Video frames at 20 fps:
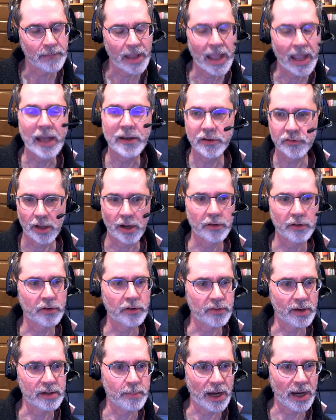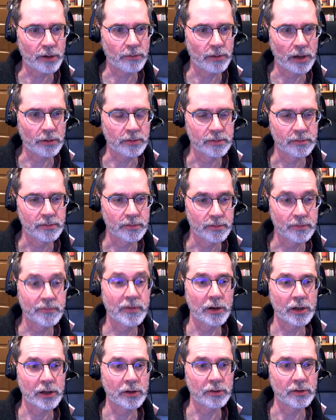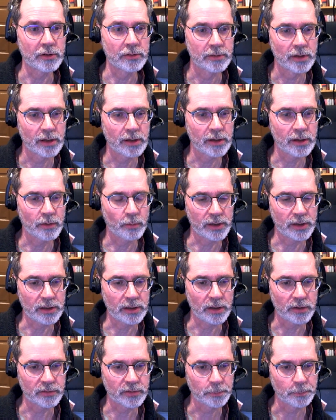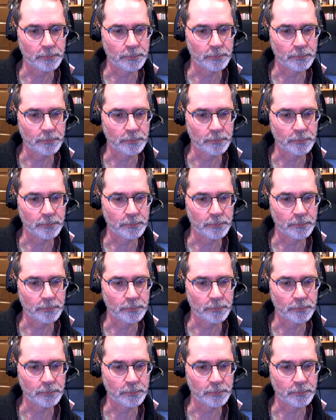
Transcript: And he's got a design background. Very good at what he does.